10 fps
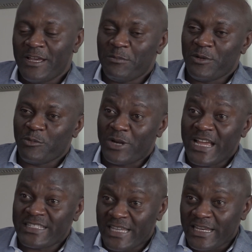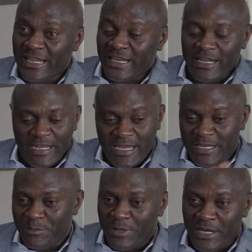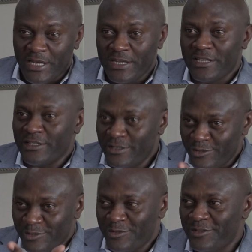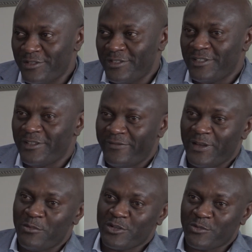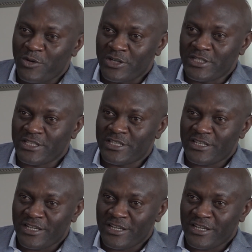But when I said that, I had in mind, the famous ones.